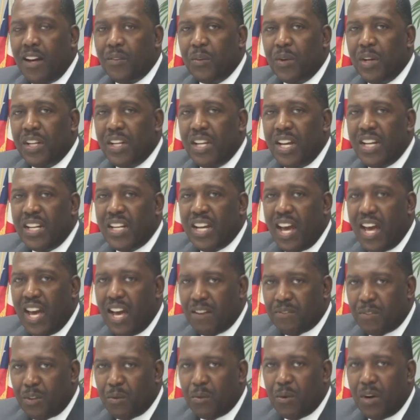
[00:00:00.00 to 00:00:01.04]
We need
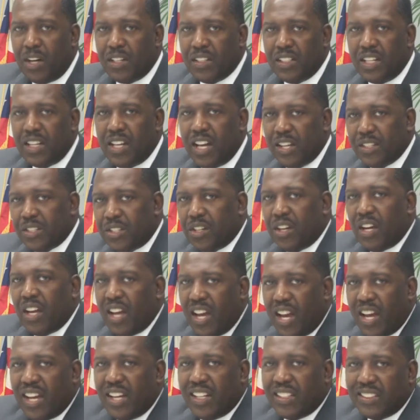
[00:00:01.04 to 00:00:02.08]
everyone to get your
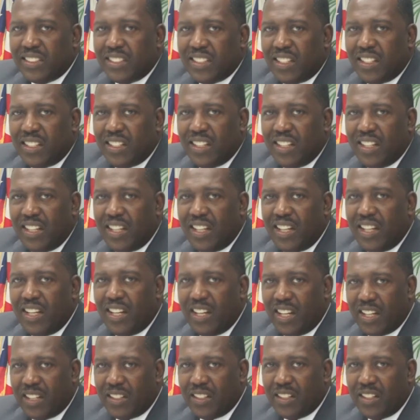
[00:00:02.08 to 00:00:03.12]
hands
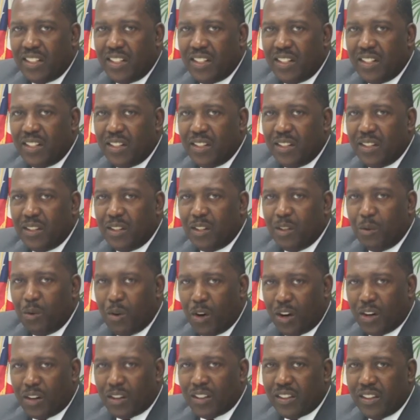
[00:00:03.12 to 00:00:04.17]
in the
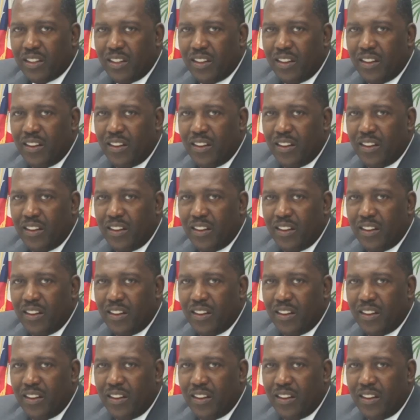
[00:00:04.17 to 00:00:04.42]
work.